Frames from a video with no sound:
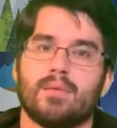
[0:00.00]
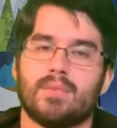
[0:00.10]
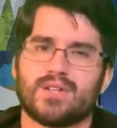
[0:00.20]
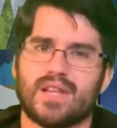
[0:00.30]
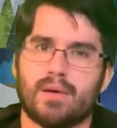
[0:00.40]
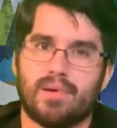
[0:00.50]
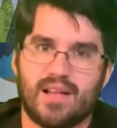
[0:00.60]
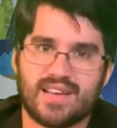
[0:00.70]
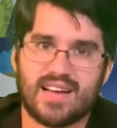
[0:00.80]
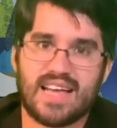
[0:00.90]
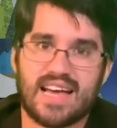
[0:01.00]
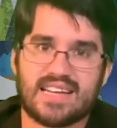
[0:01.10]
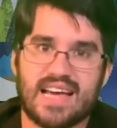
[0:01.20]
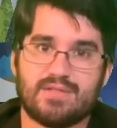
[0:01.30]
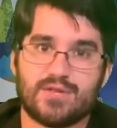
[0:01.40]
Much like a polygon had
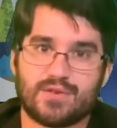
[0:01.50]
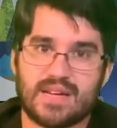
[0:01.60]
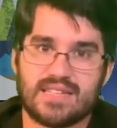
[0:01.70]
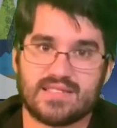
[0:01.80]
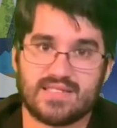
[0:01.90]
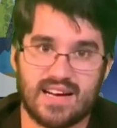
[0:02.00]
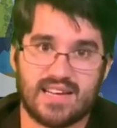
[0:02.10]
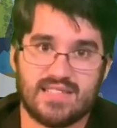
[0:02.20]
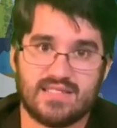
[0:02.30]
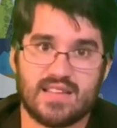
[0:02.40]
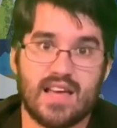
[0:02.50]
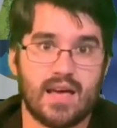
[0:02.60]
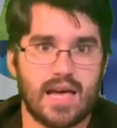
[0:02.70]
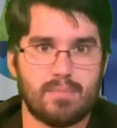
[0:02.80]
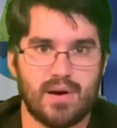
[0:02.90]
to have straight sides,
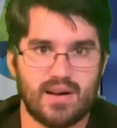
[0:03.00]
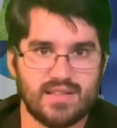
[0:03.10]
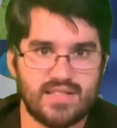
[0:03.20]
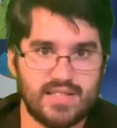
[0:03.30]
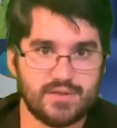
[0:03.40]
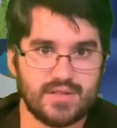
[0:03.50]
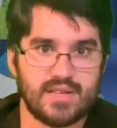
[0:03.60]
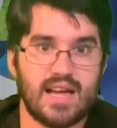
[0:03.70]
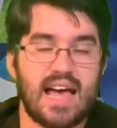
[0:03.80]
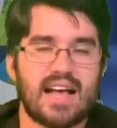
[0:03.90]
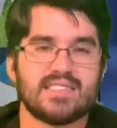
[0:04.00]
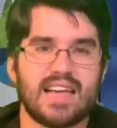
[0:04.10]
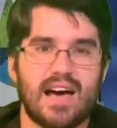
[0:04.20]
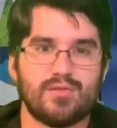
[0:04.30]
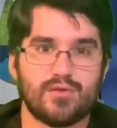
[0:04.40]
a polyhedron has to
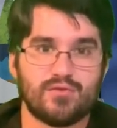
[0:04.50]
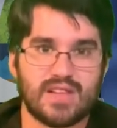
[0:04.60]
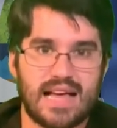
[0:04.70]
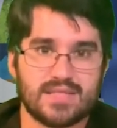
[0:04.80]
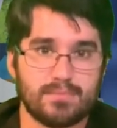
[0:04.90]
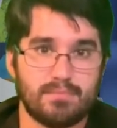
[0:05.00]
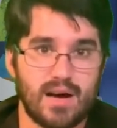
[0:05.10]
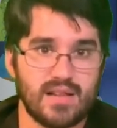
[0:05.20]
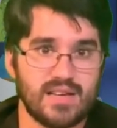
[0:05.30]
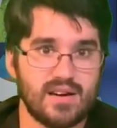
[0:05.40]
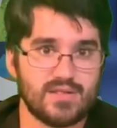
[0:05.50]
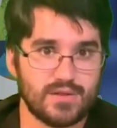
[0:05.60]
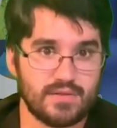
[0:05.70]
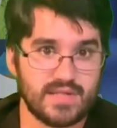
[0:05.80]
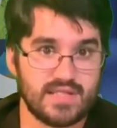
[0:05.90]
have flat polygon
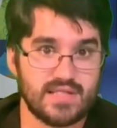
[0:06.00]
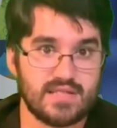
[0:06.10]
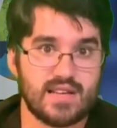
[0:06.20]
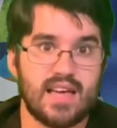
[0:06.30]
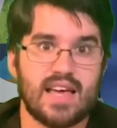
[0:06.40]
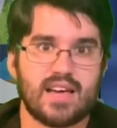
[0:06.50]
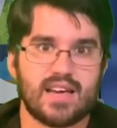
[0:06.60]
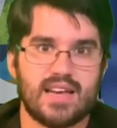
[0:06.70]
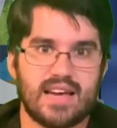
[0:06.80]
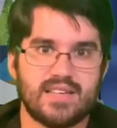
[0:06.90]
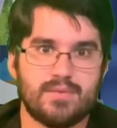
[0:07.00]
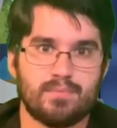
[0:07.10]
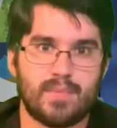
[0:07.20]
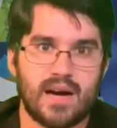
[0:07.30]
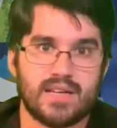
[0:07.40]
surfaces connected
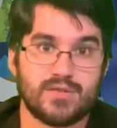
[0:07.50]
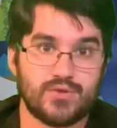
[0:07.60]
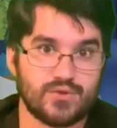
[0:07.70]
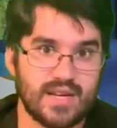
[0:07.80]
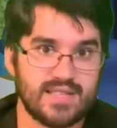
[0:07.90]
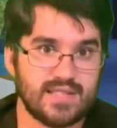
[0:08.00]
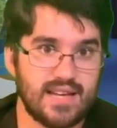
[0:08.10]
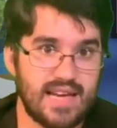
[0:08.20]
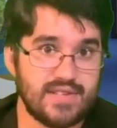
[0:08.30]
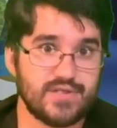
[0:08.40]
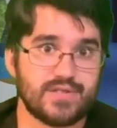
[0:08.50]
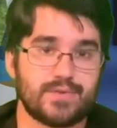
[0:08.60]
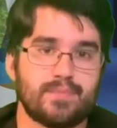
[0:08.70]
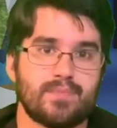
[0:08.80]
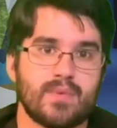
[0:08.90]
by straight
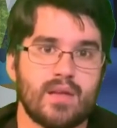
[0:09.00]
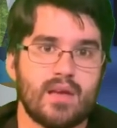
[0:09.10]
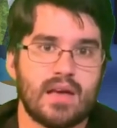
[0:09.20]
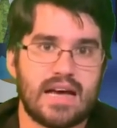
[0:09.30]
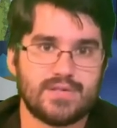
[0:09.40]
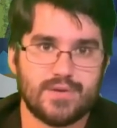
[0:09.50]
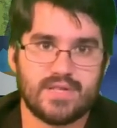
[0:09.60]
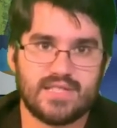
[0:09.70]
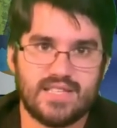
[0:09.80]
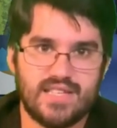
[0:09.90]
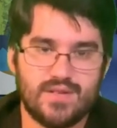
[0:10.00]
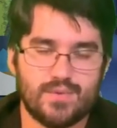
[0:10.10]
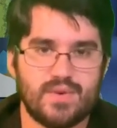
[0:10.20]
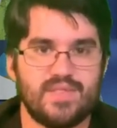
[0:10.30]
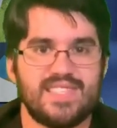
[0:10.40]
edges. As you can see, each
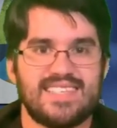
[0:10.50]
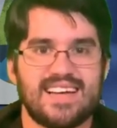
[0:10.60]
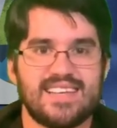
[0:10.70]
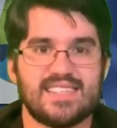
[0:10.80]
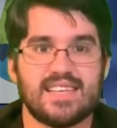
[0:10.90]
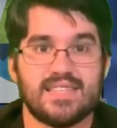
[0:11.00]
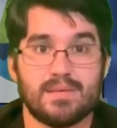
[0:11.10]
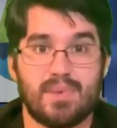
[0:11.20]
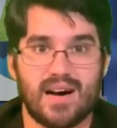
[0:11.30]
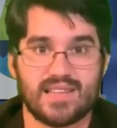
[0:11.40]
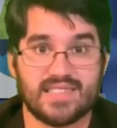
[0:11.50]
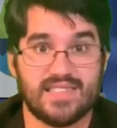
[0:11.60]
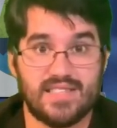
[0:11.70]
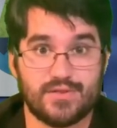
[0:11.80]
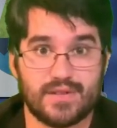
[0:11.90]
one of these dice is a
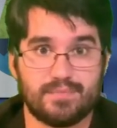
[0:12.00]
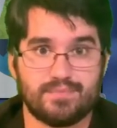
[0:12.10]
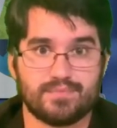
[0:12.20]
polyhedron.